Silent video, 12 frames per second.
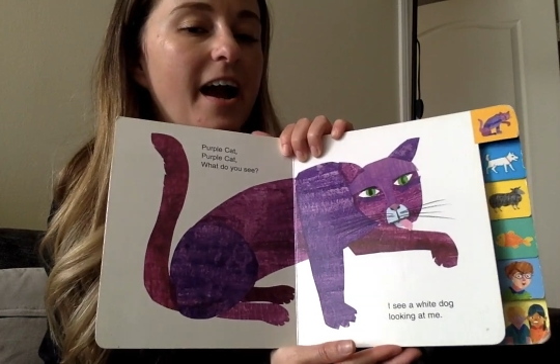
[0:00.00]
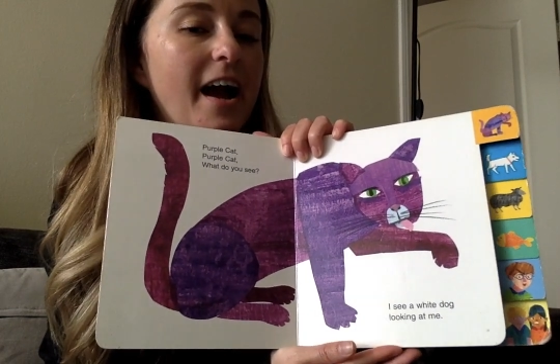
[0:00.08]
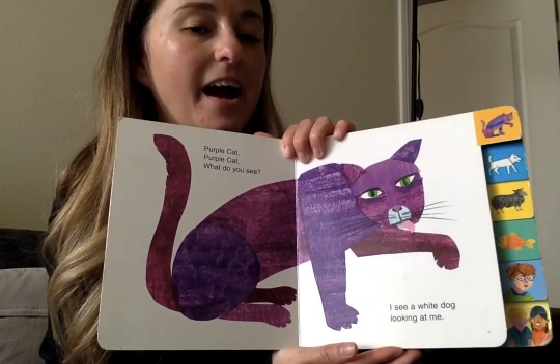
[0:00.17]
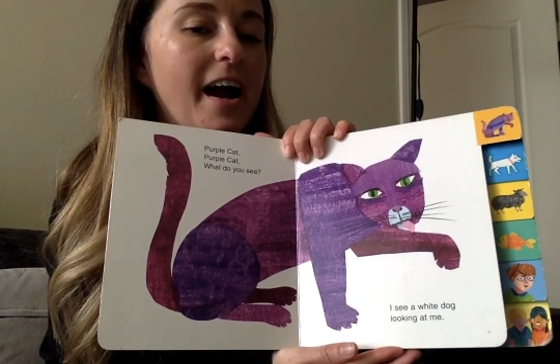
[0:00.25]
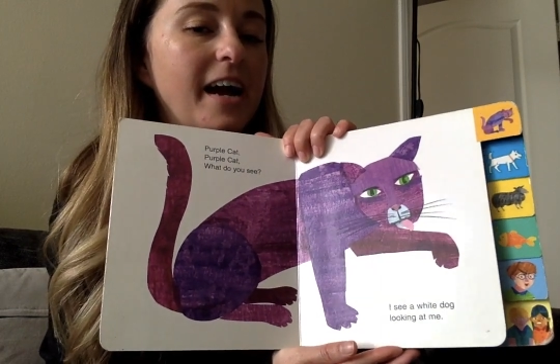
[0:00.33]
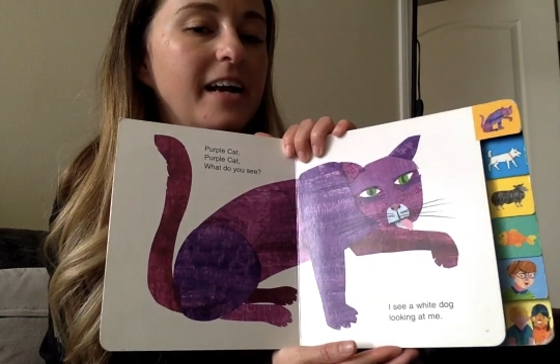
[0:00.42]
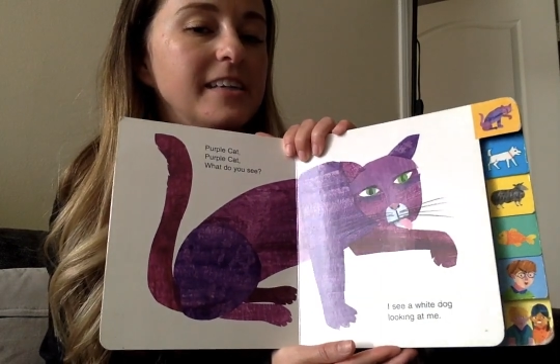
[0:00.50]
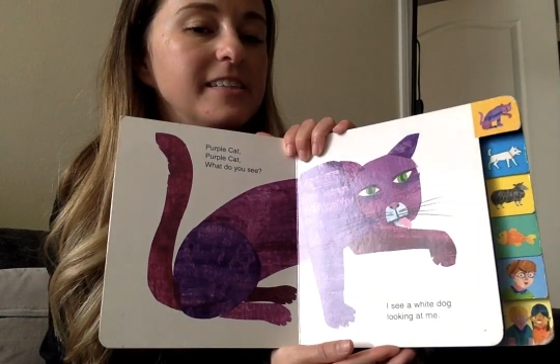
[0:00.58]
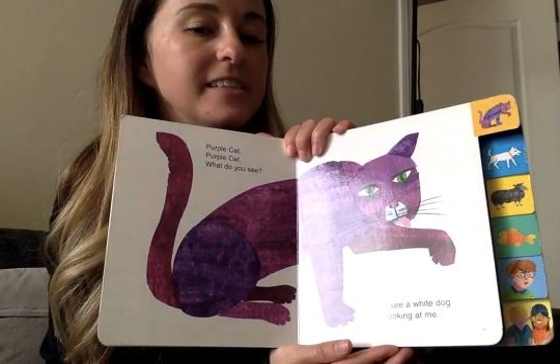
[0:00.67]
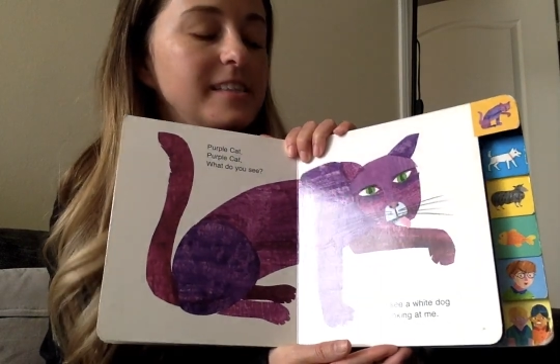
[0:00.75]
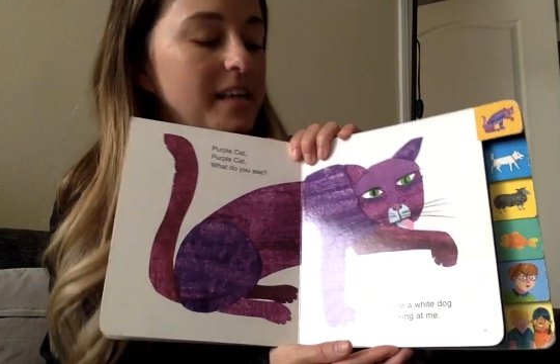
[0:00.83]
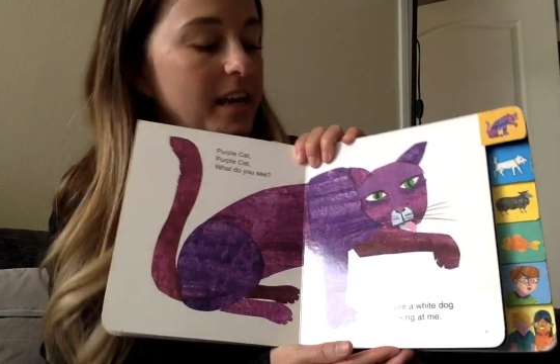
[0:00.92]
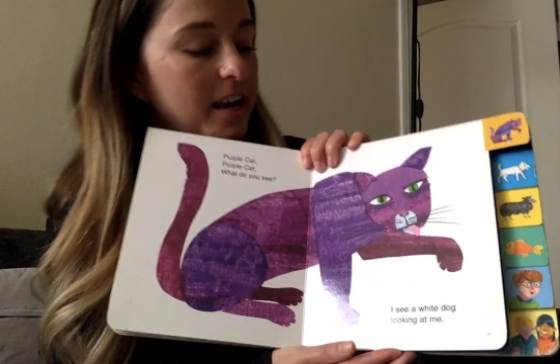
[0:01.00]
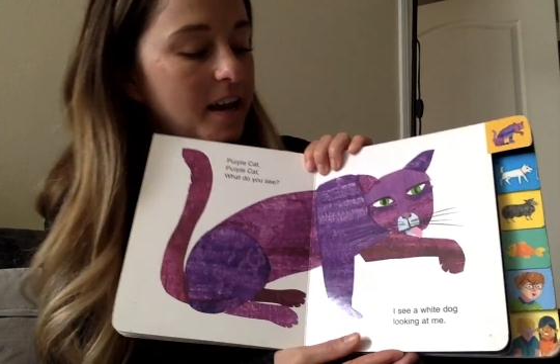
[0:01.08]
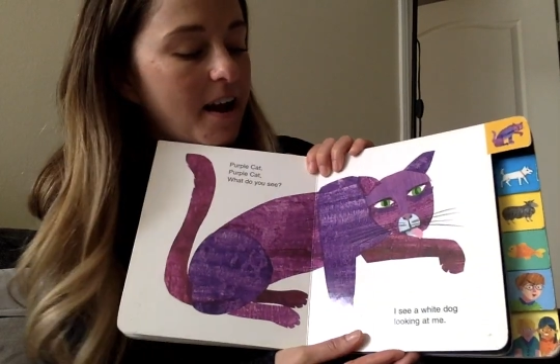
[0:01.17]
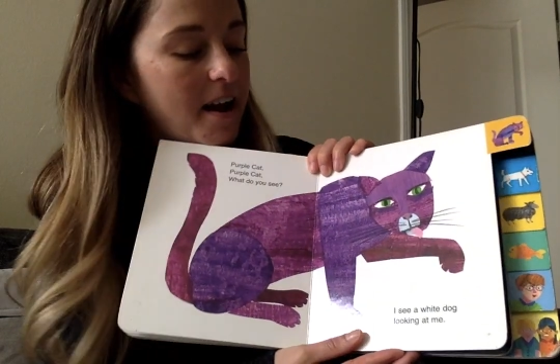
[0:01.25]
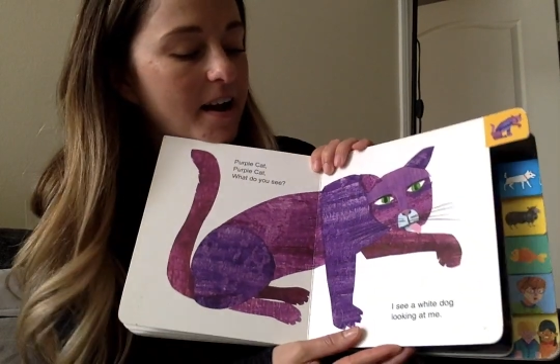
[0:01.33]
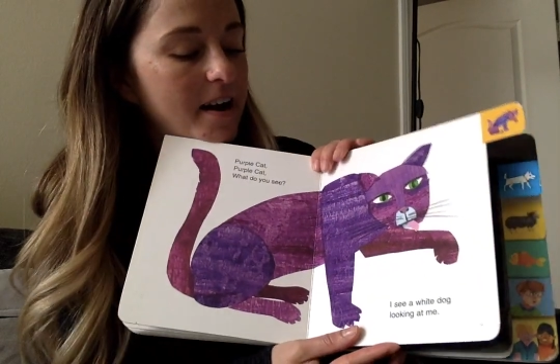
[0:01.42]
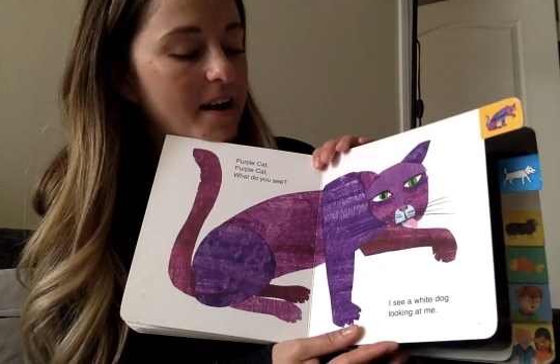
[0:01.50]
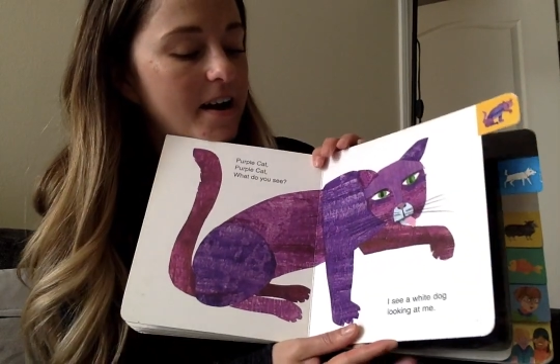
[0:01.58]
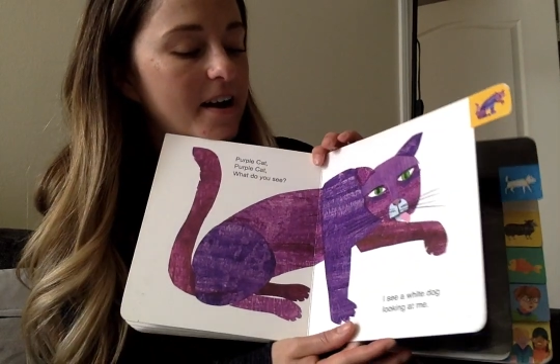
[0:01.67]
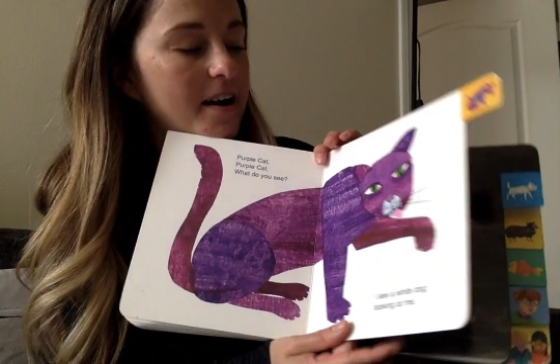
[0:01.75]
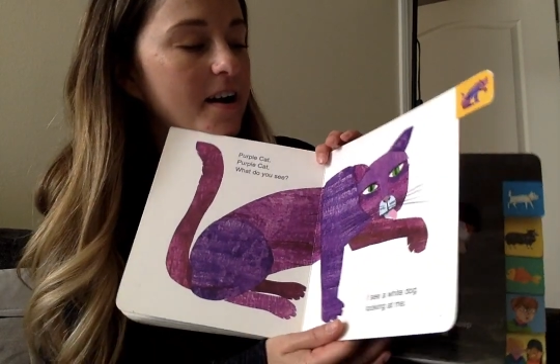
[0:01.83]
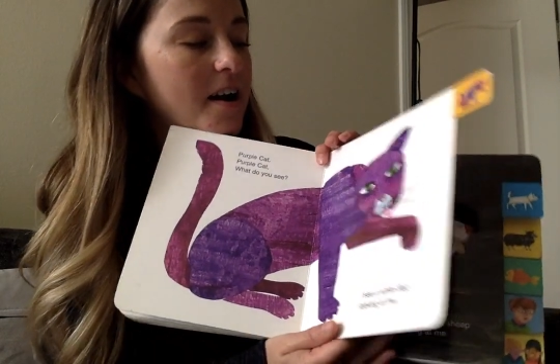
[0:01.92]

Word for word: I see a